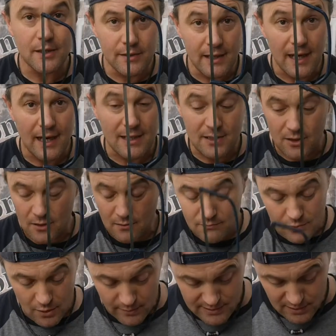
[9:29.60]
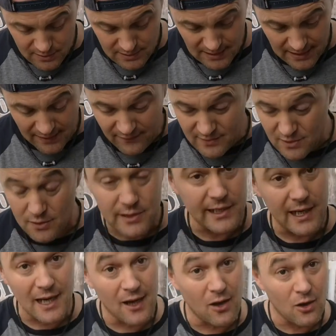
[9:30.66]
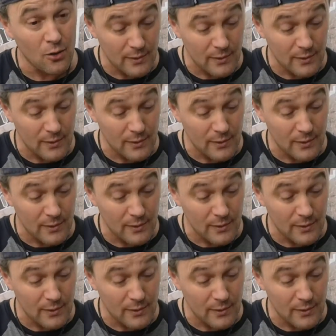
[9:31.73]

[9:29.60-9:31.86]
junior hacksaw, always good to have. So you can't